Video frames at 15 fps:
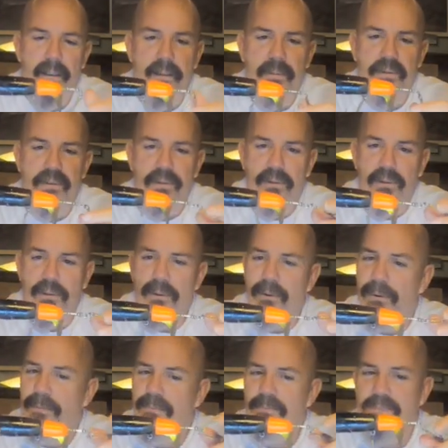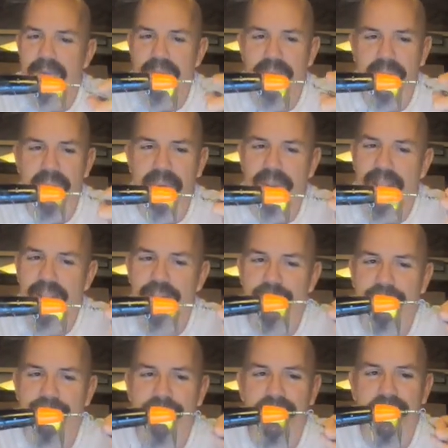Still
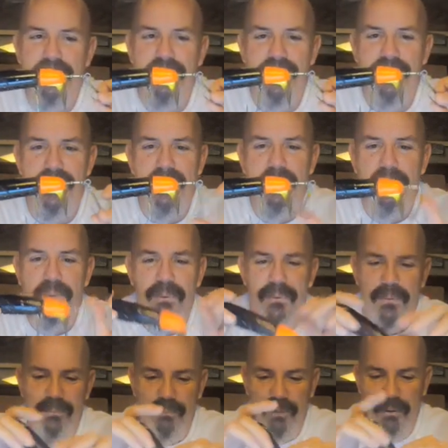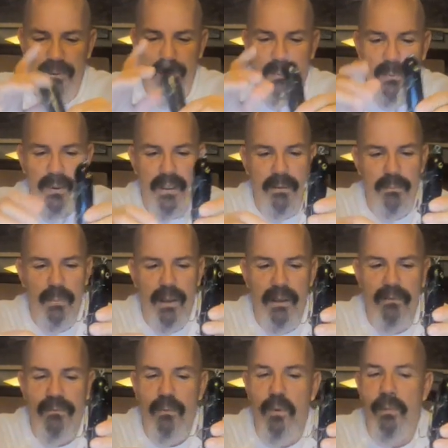catching fish, still a great
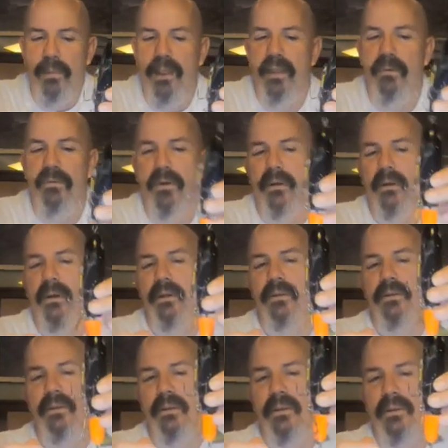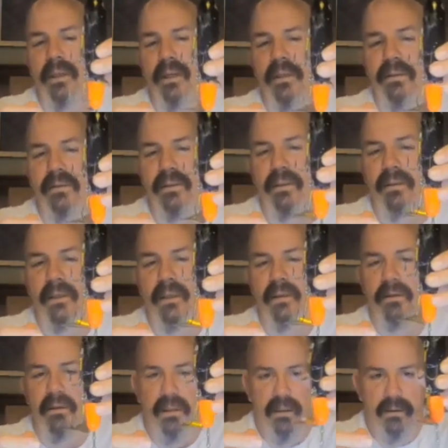bait for me and everything. As you can kind of see, that
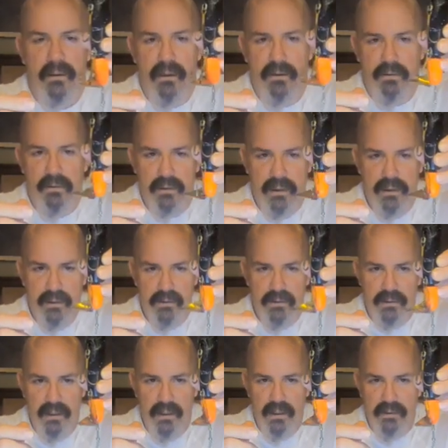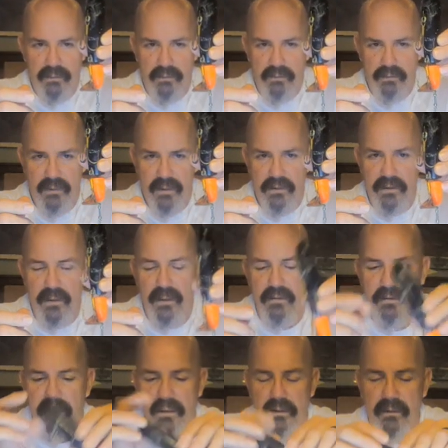hook hits
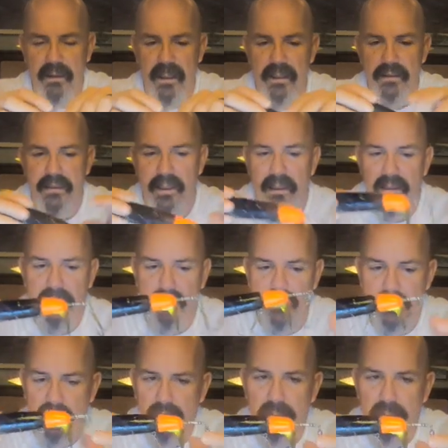that tail, adds that click.